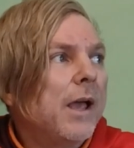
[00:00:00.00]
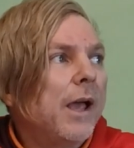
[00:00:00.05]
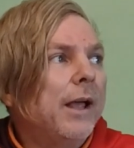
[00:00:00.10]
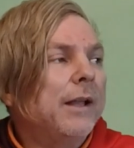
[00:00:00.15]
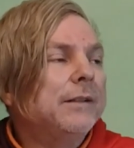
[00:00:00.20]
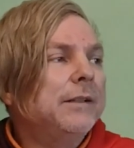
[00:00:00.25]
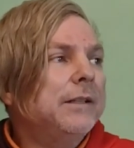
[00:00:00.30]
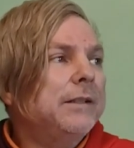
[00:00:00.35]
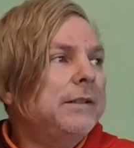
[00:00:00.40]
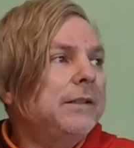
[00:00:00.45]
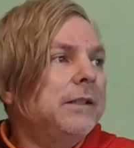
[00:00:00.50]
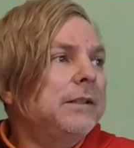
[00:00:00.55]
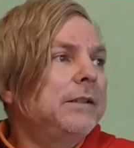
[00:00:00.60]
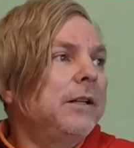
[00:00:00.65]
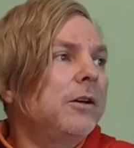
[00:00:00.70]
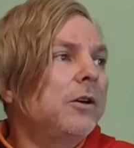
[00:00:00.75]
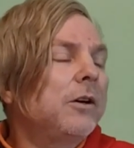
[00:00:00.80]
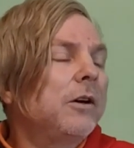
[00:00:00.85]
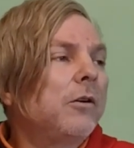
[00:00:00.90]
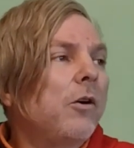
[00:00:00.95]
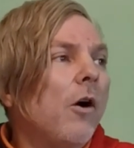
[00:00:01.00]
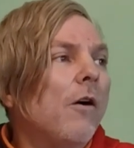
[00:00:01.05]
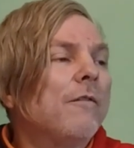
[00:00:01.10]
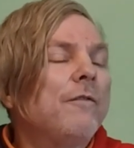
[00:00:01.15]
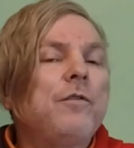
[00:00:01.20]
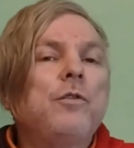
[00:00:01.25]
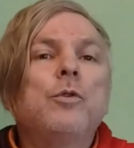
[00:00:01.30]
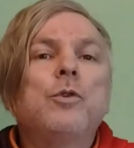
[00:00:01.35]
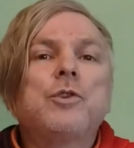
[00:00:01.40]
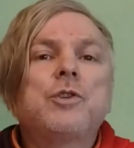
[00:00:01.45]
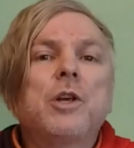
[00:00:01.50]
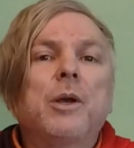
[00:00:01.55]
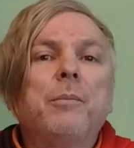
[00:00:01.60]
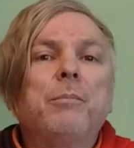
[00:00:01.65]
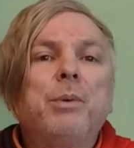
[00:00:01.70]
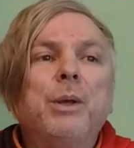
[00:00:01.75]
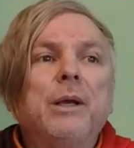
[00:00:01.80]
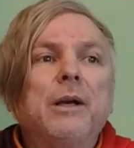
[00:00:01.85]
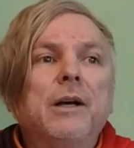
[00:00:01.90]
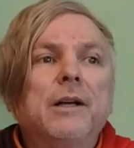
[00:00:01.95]
And this is the
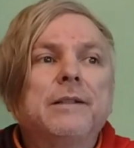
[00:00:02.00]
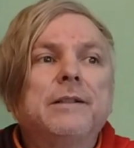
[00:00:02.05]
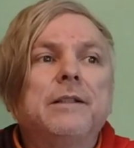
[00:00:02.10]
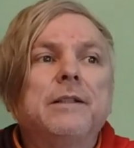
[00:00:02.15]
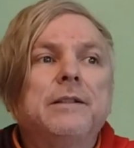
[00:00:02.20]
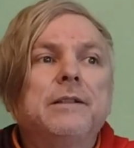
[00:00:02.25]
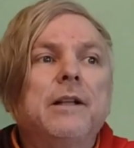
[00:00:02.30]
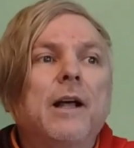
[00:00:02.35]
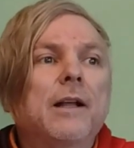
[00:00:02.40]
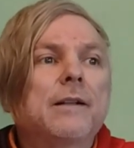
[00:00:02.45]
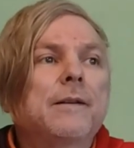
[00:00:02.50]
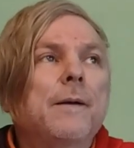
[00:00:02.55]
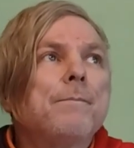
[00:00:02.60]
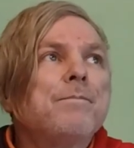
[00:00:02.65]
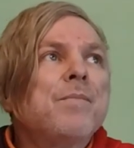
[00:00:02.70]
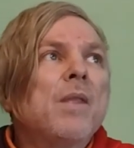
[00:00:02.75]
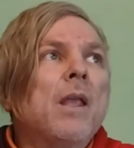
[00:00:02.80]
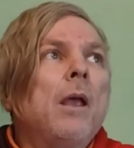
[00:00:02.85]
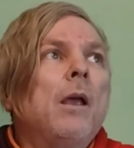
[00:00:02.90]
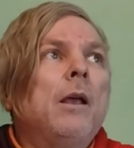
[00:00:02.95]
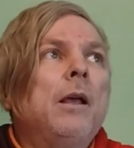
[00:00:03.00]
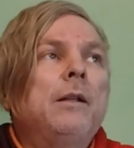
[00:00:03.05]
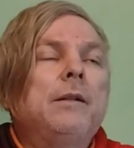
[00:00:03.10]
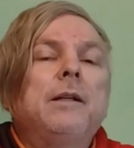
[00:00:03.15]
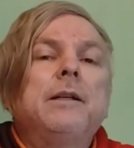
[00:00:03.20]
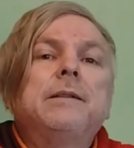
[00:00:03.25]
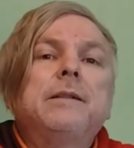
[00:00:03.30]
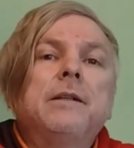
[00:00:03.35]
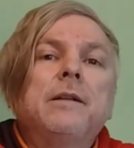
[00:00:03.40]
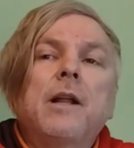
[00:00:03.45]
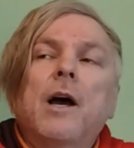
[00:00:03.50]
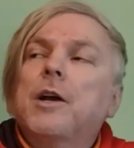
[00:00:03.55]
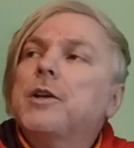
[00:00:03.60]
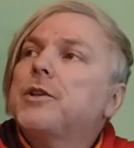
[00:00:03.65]
confusion, because it is an